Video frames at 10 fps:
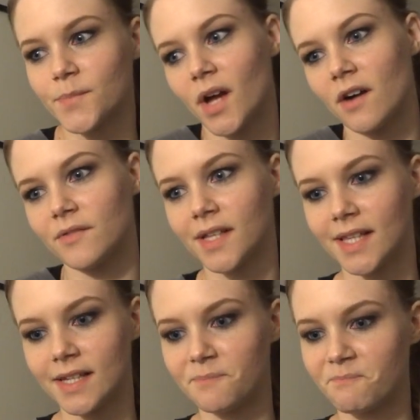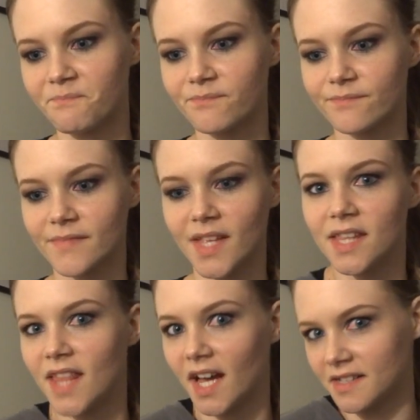not really
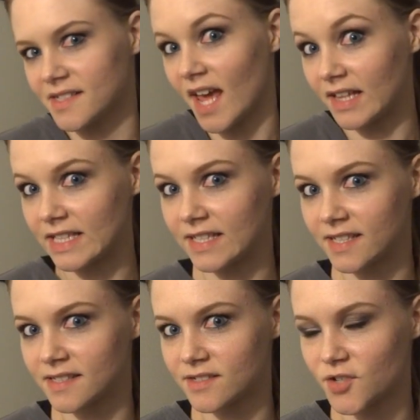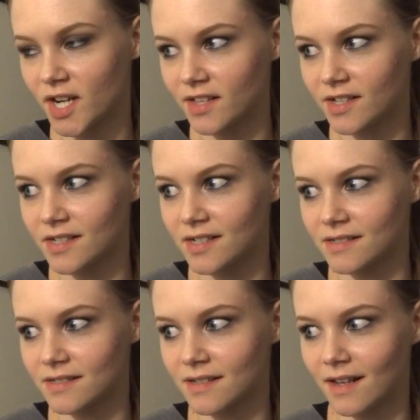that telling in the trailer,
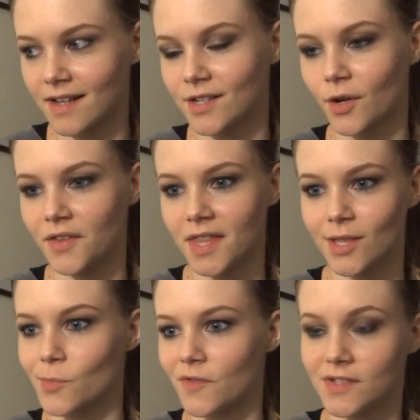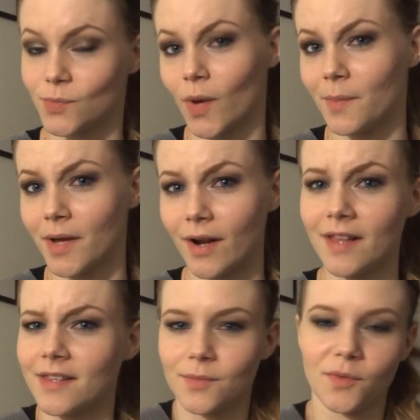and you know, I think the movie's way better.
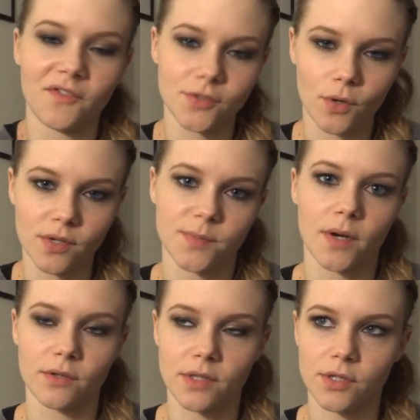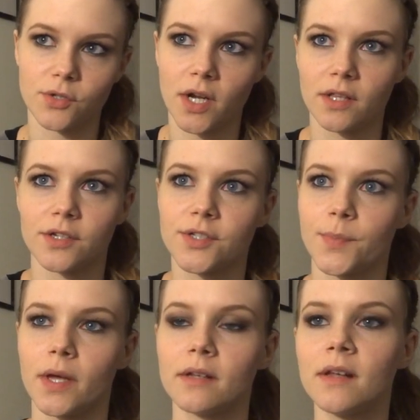I think the movies are always better than the trailers,
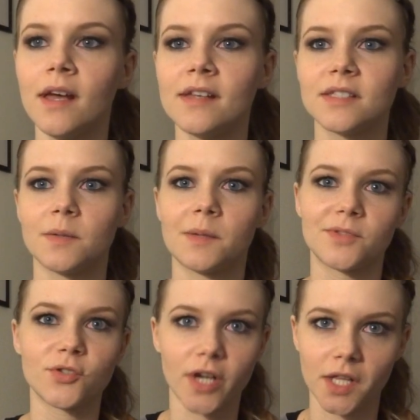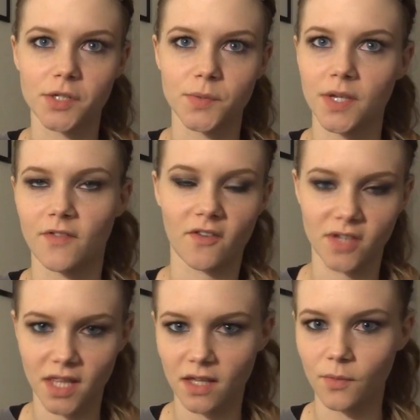but sometimes the trailers will give
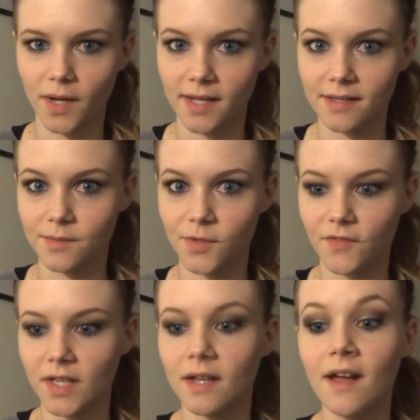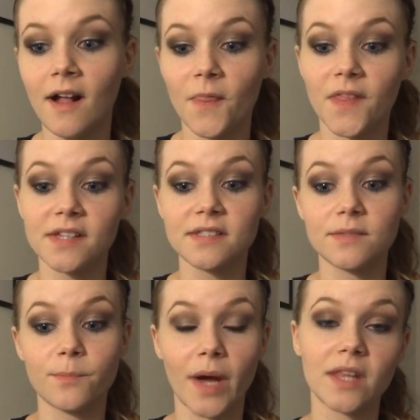everything away in the movie.
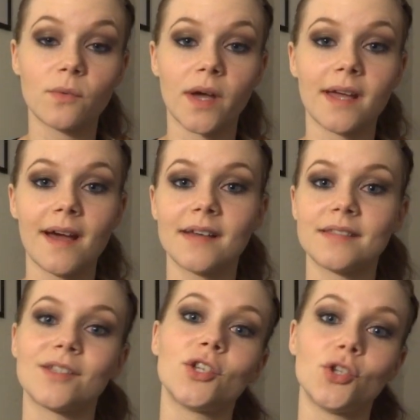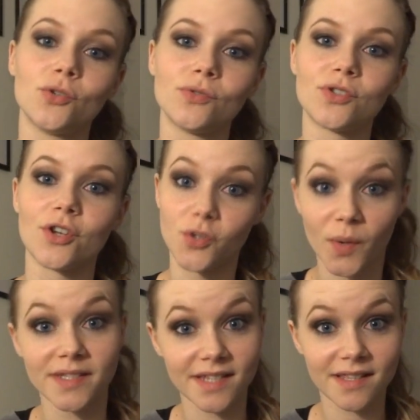This, by the way, has a huge
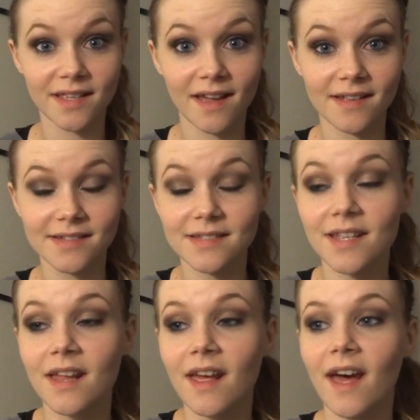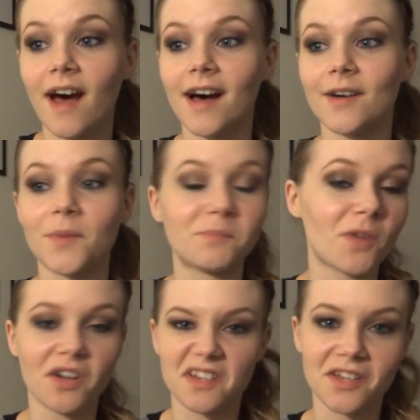twist at the end. Um, I'm
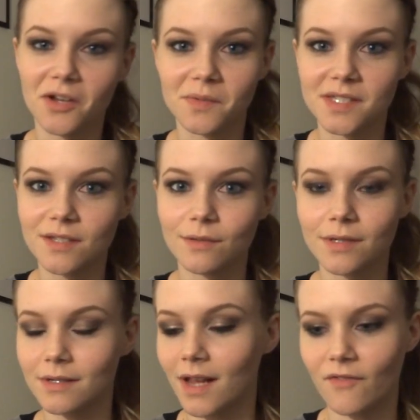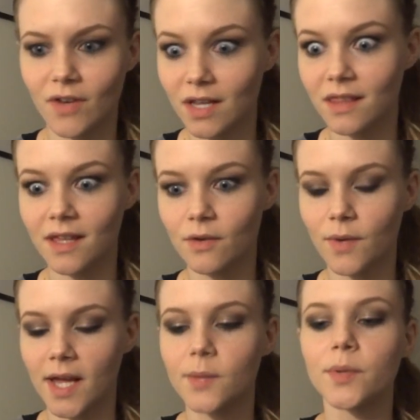not going to go into it or give anything
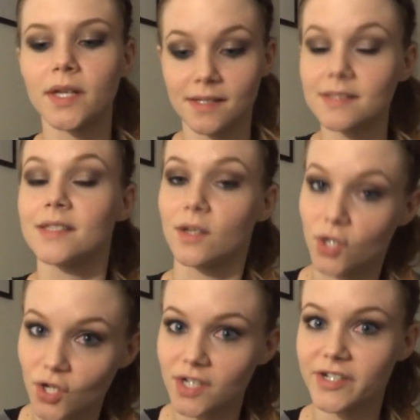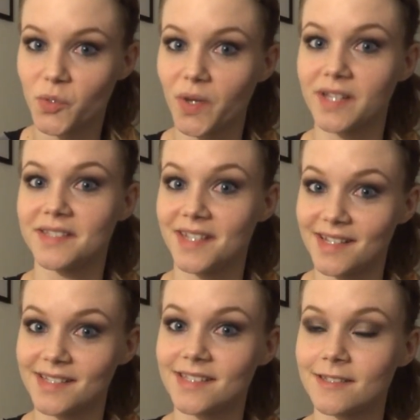away, but it's a good twist,
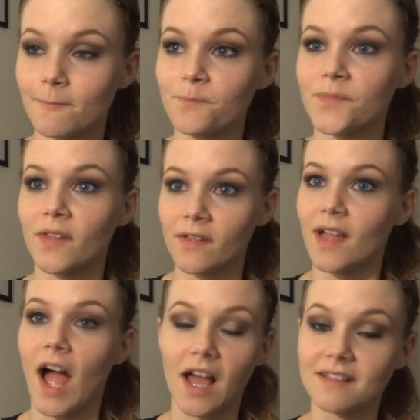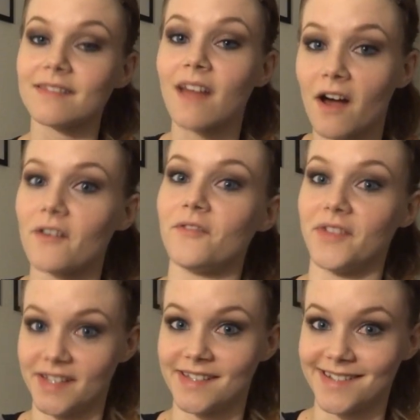and it's I
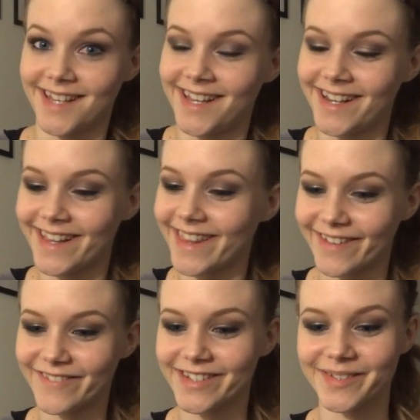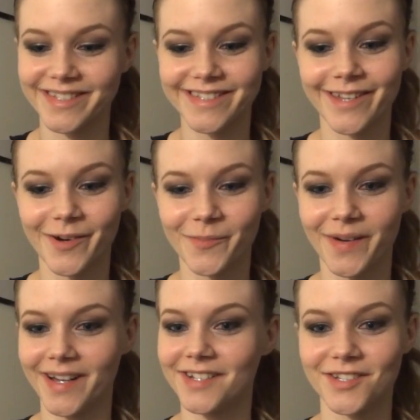love it. I love the twist so
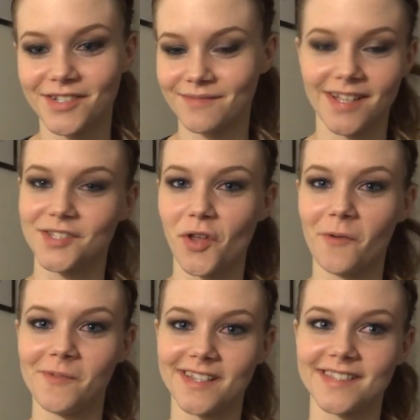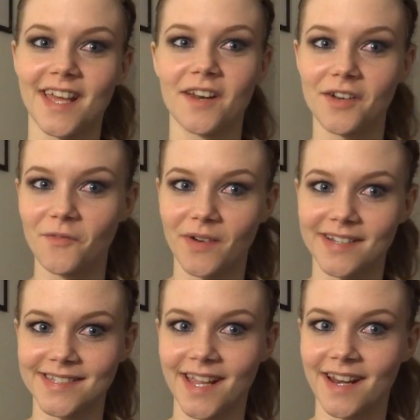much. That's all I'm gonna say. I don't even
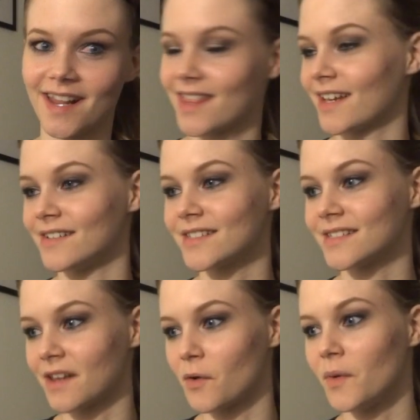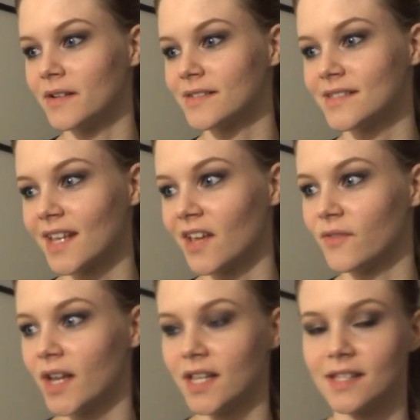want to say anything else because I don't want to
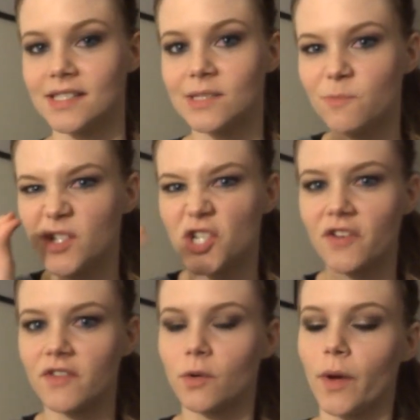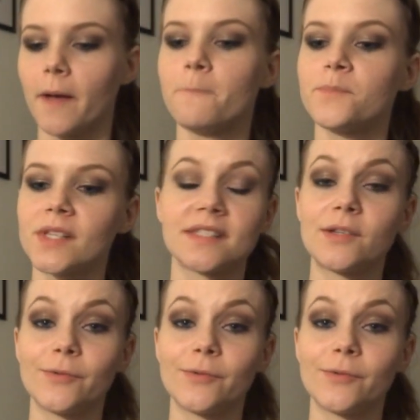give any smidgen of it away because